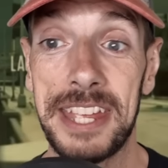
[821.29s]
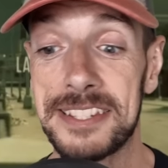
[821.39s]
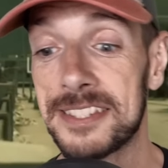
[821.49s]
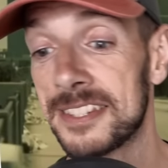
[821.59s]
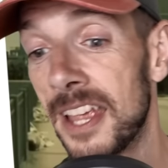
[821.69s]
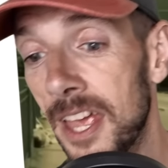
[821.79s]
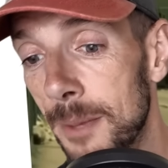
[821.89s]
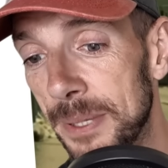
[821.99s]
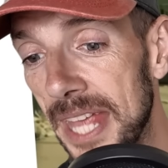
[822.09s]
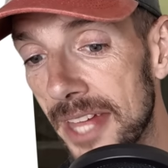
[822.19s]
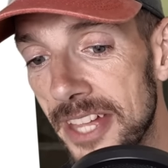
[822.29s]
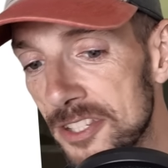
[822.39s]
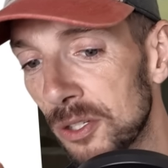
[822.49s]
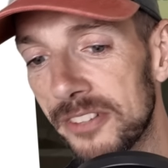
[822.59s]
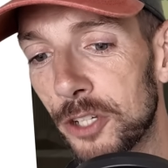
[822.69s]
tastes. But yeah,
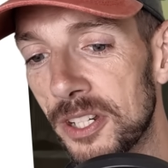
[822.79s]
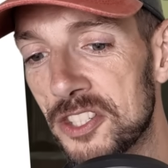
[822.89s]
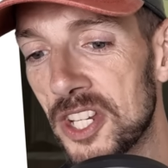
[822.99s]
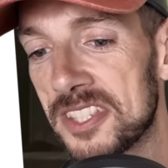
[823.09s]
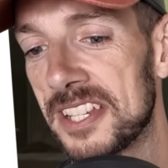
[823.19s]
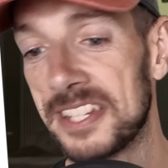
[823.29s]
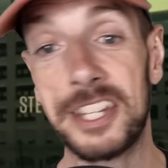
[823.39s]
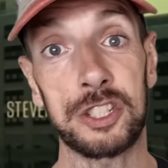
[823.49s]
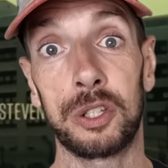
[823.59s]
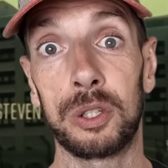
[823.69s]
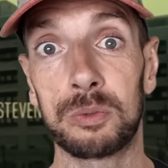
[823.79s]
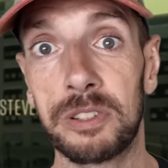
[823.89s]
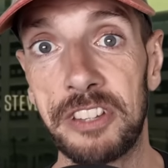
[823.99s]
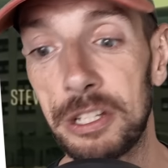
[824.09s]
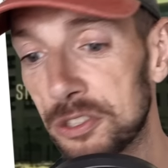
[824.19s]
that's all I've got is just this initial
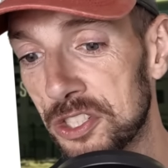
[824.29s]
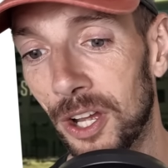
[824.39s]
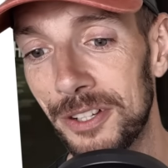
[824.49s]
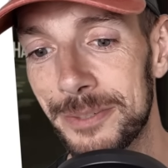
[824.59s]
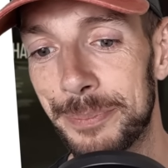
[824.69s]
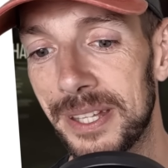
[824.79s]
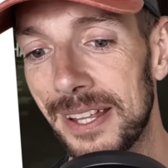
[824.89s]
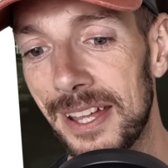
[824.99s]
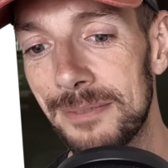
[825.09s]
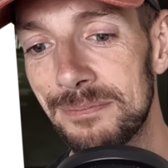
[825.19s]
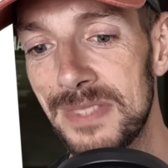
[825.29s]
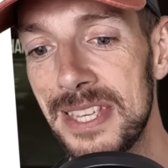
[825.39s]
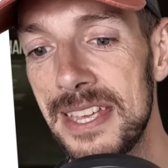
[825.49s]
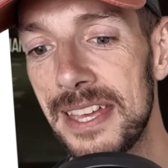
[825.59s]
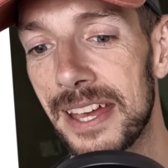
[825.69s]
reveal shot. But
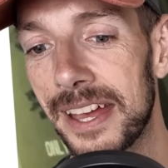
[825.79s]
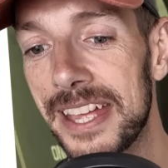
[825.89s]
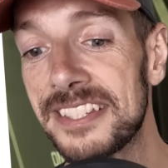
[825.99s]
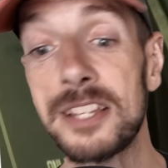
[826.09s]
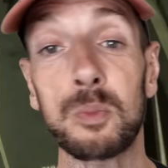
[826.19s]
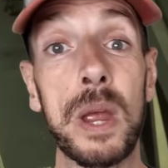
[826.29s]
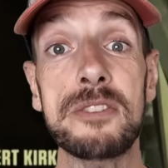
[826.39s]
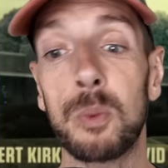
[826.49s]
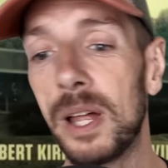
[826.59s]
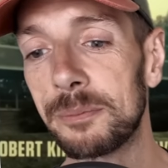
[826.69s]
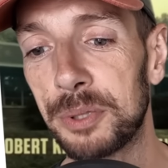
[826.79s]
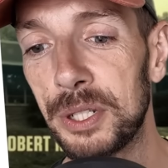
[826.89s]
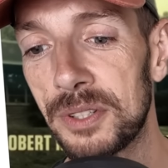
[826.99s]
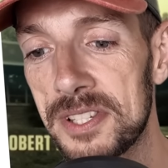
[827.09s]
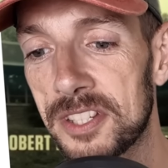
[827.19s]
yeah, it says Wave 1
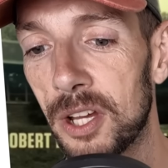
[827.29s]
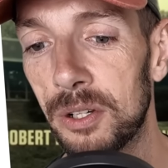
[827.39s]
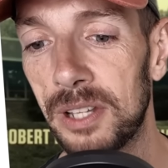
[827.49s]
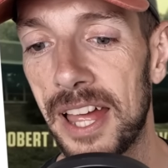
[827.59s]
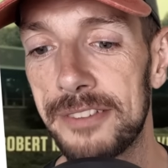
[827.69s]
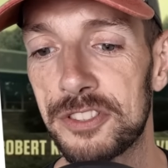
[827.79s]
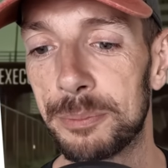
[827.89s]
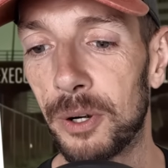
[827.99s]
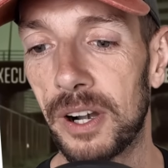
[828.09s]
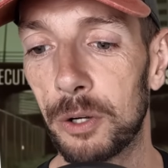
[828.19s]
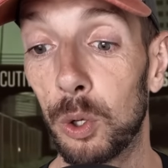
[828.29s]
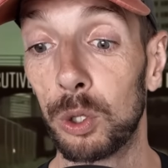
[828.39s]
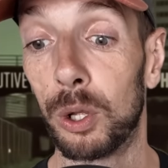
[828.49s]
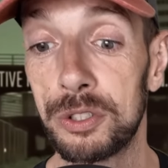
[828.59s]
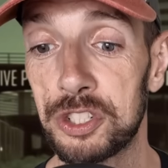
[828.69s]
pre-orders go live tomorrow,
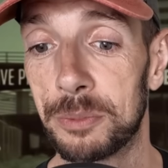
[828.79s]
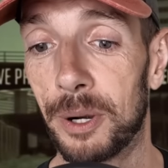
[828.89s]
or launch